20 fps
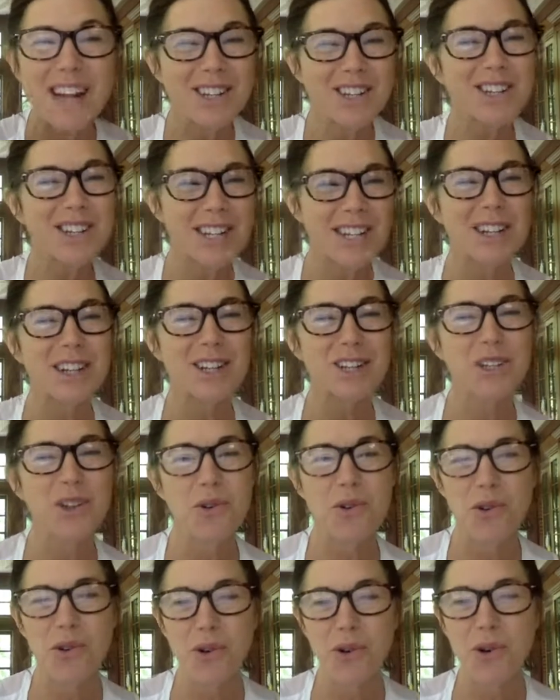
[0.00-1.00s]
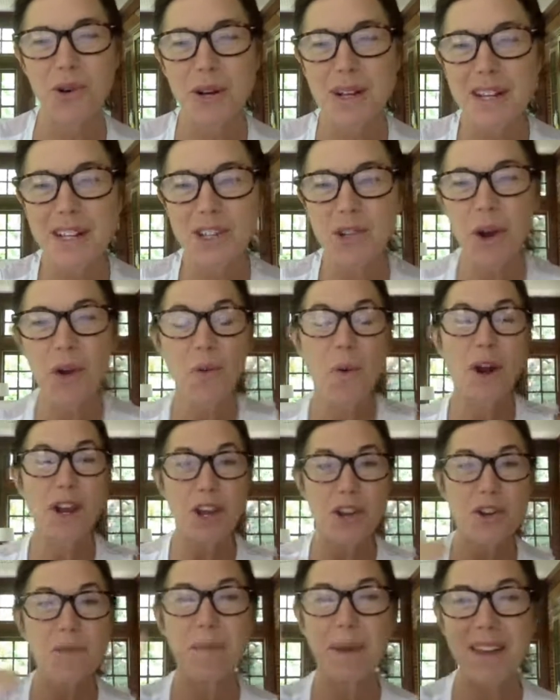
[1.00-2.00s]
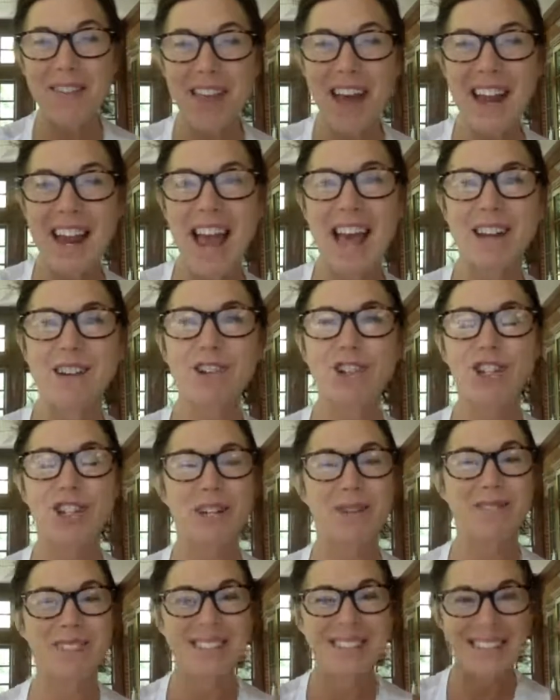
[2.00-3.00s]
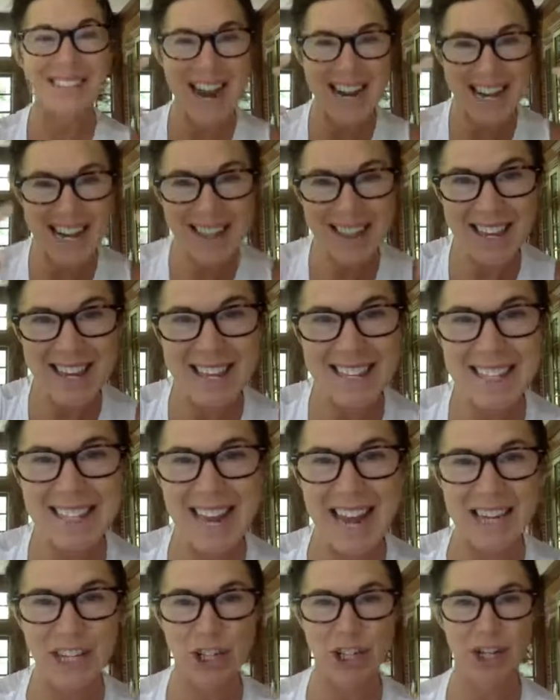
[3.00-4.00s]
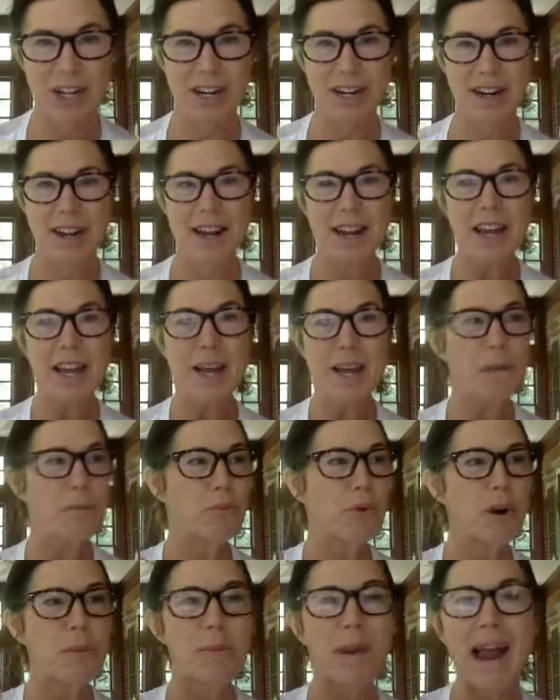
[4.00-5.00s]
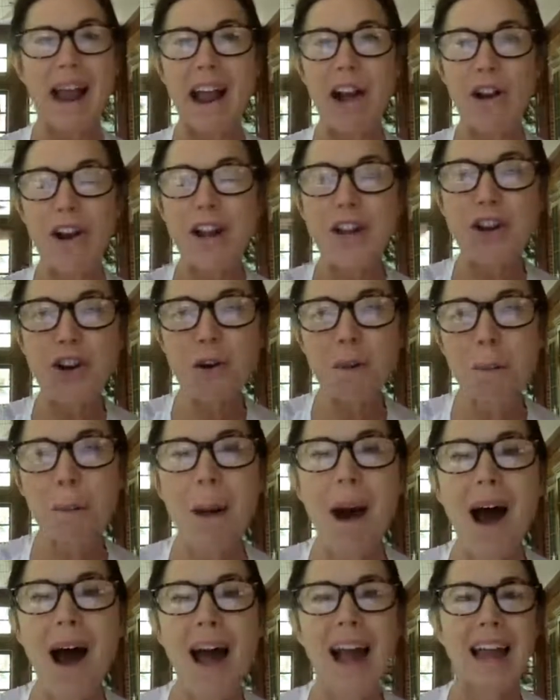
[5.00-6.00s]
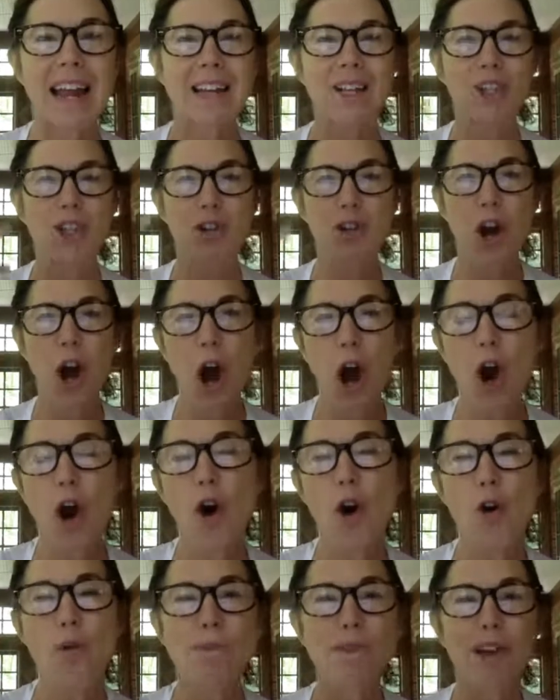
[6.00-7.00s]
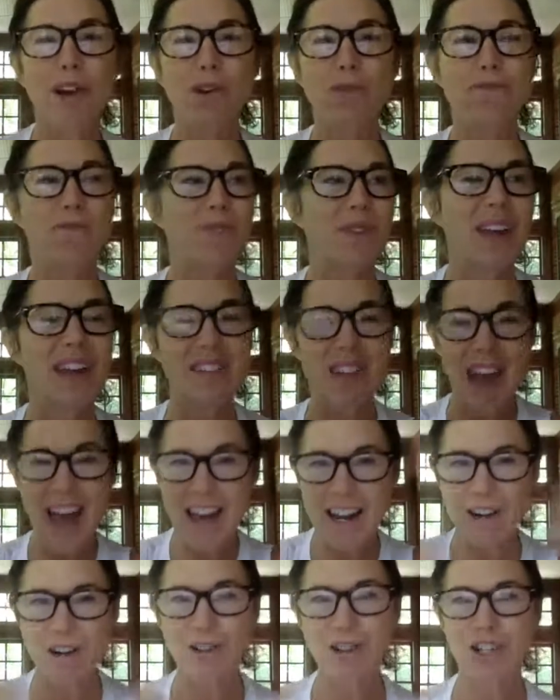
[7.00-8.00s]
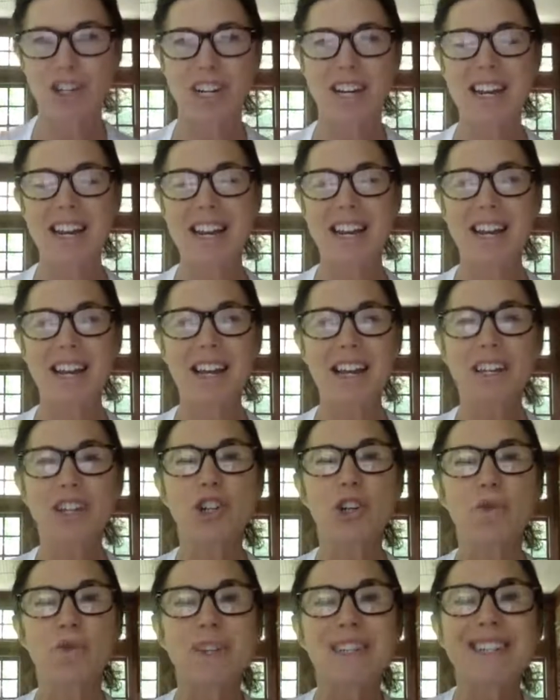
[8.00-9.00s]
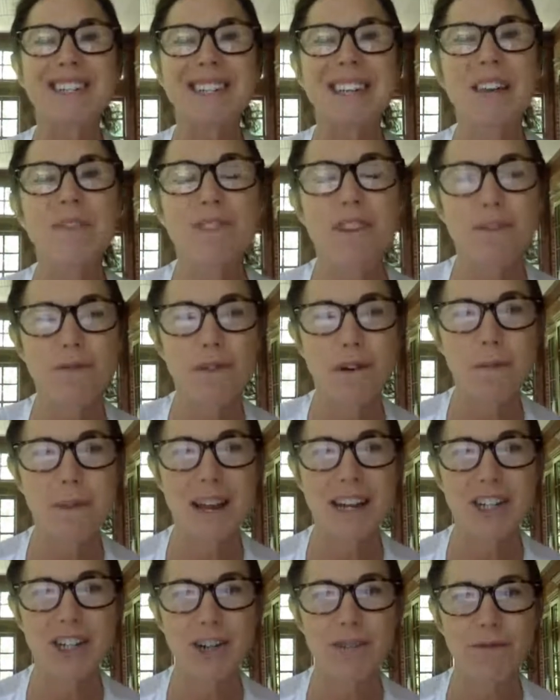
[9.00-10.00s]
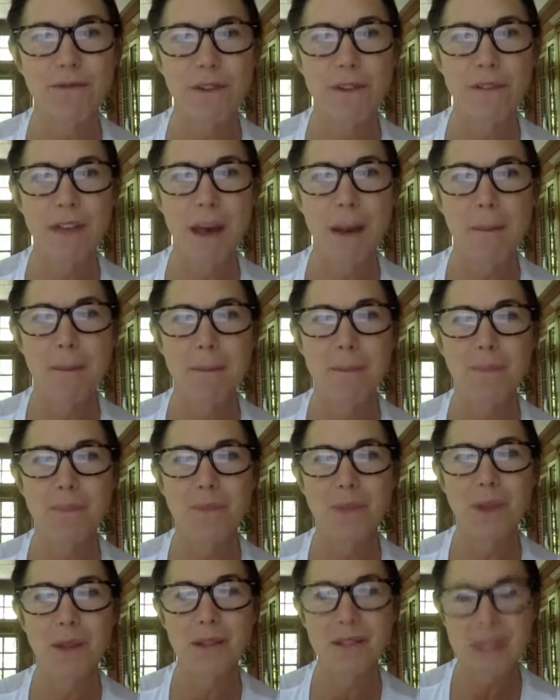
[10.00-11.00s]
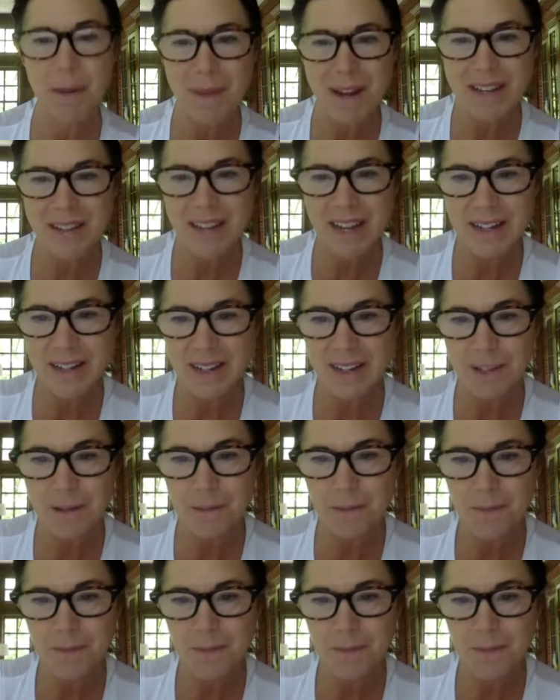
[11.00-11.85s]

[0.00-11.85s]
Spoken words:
just think that's so cool. So I want you to be in that energy of setting the intention, preparing your mind, your home, an energy to receive information from them. Does that make sense?